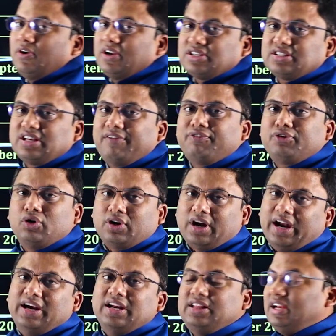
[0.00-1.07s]
yourself to
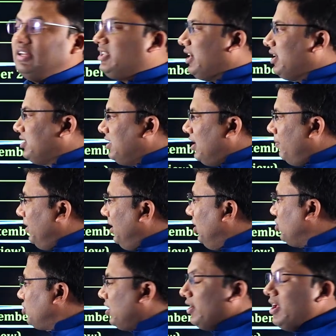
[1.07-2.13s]
write this
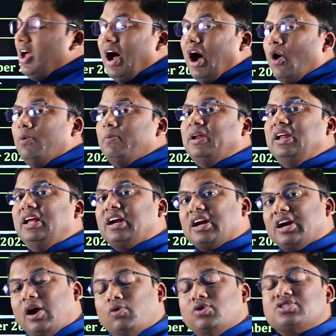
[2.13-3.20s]
examination. How many
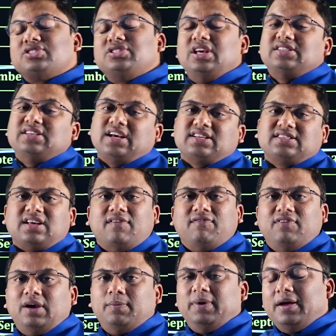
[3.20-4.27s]
rounds this exam
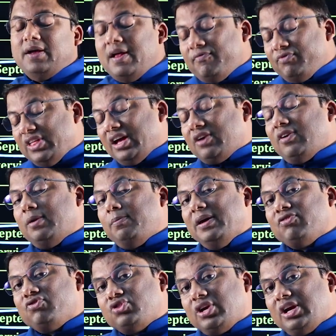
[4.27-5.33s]
will be? There will
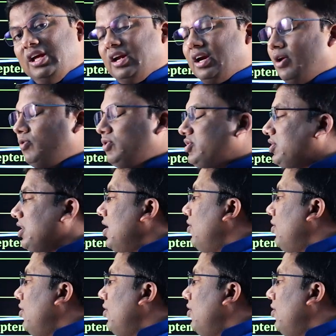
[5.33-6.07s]
be 3 rounds.